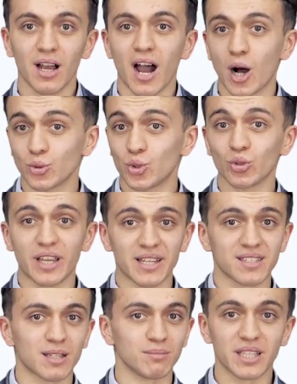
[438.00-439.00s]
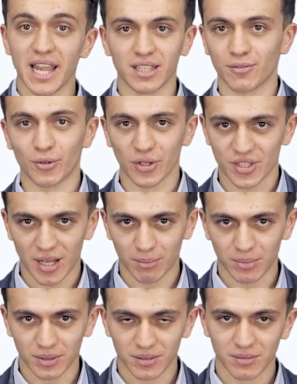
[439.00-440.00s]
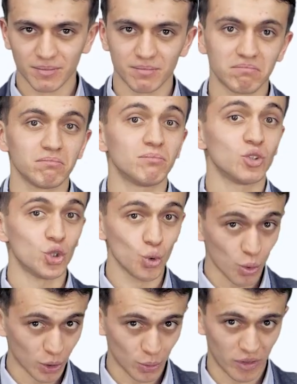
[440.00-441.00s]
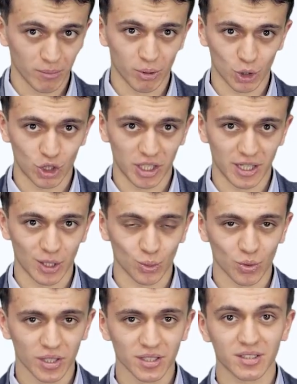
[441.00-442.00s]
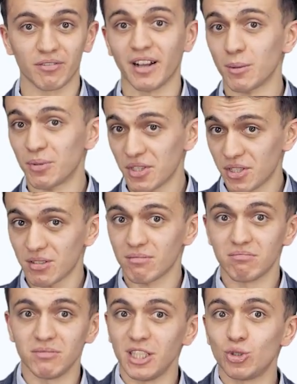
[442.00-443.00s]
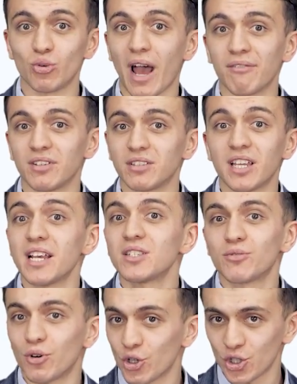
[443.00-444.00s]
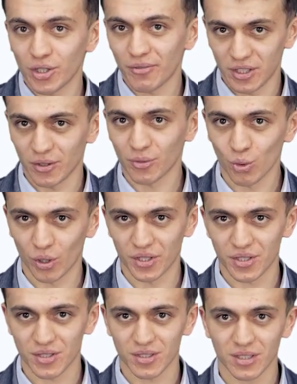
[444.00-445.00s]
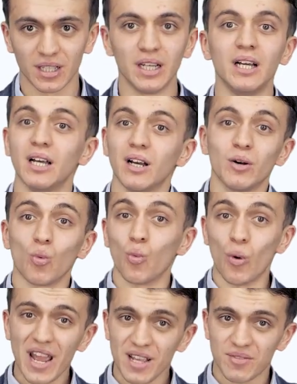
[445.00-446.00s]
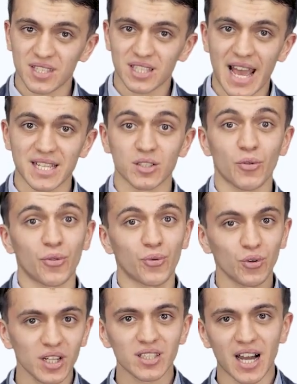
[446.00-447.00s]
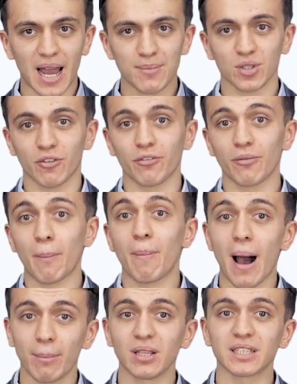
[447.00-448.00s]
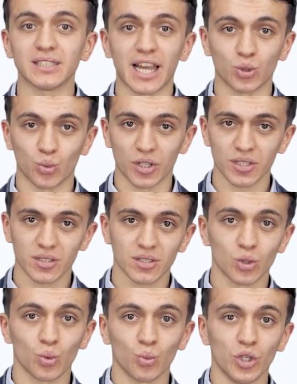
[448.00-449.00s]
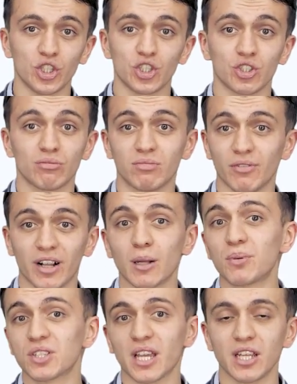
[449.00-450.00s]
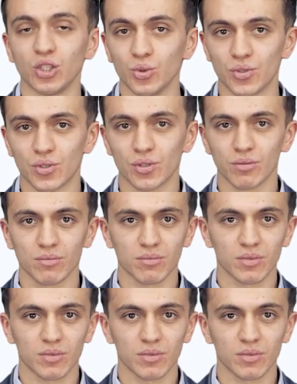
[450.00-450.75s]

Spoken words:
How to get some data, for example? To work with a blockchain network, developers need to have a test version of it, of course. Waves has 3 types of public networks which developers can use: